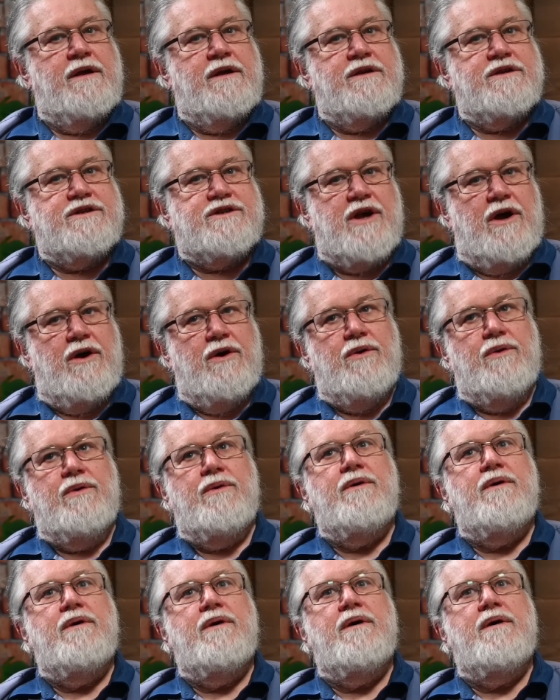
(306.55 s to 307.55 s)

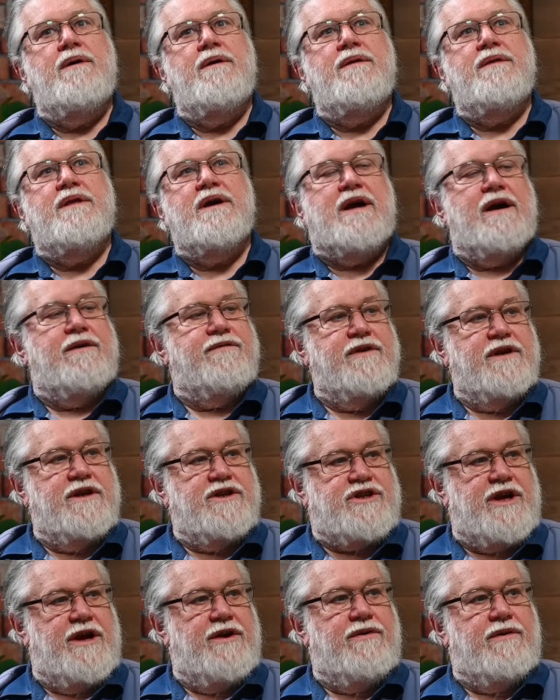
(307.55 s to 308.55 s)
So, the
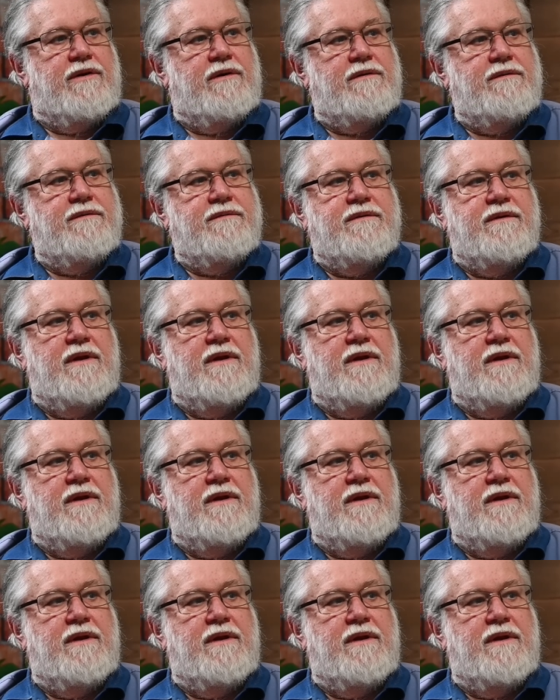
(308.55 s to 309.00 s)
Governor-General,